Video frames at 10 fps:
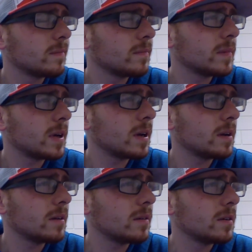
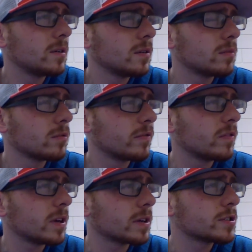not a good
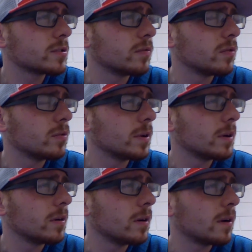reflection of who we
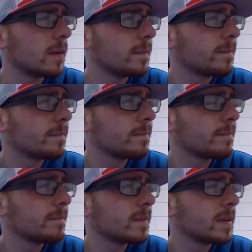are.
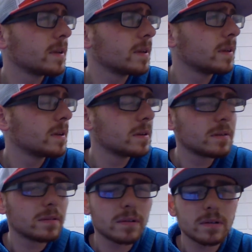
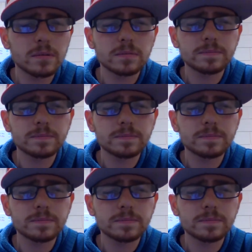So,